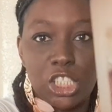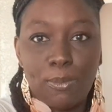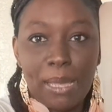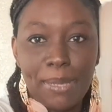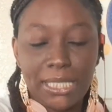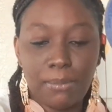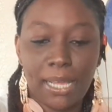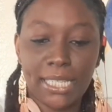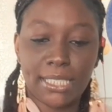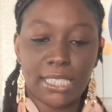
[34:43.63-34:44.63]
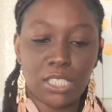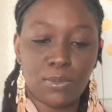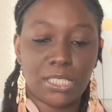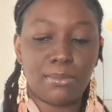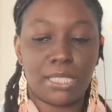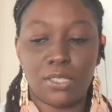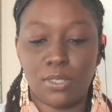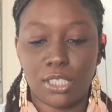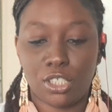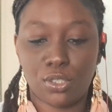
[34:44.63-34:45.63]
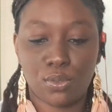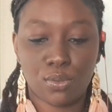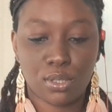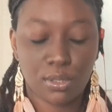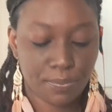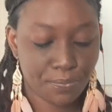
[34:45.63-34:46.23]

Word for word: so maybe somebody's dealing with some legal issues.